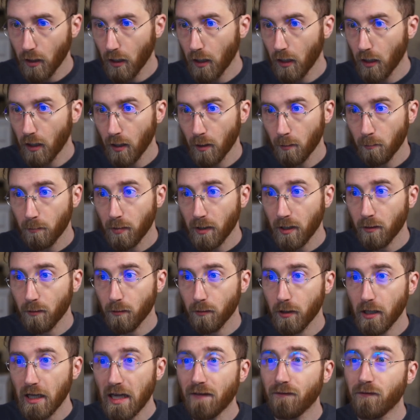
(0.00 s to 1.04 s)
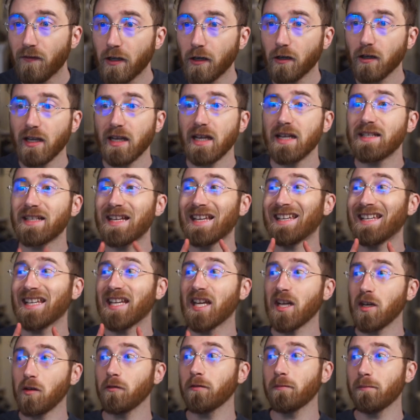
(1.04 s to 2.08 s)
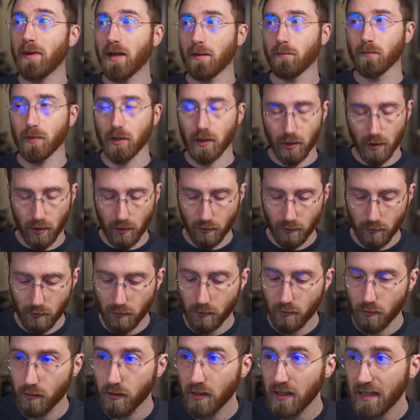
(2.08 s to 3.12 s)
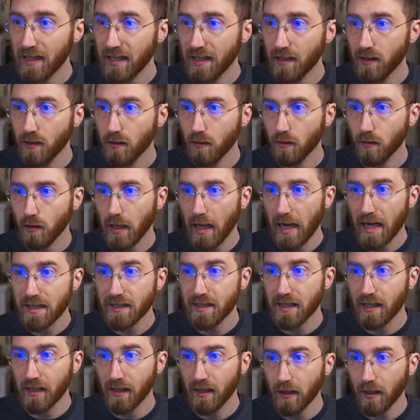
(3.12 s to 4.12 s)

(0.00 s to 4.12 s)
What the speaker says: But if there is a guild member as a